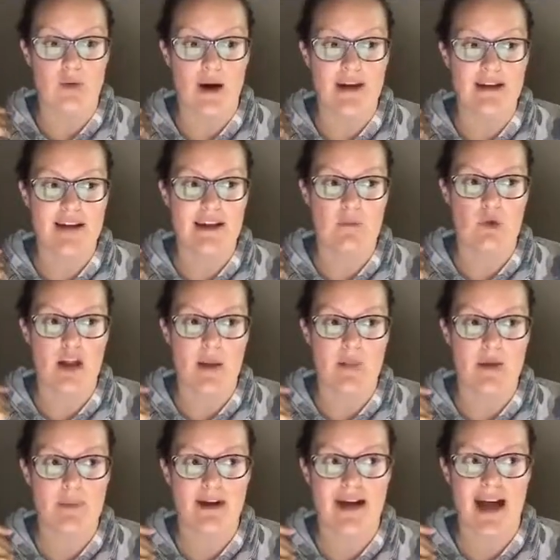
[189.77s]
right? And what I
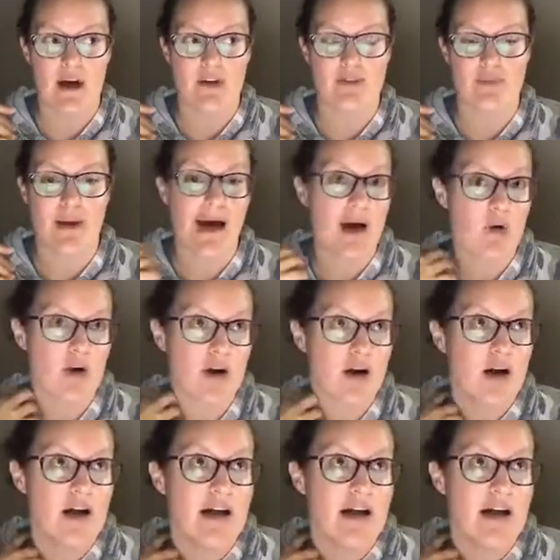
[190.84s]
mean by out of power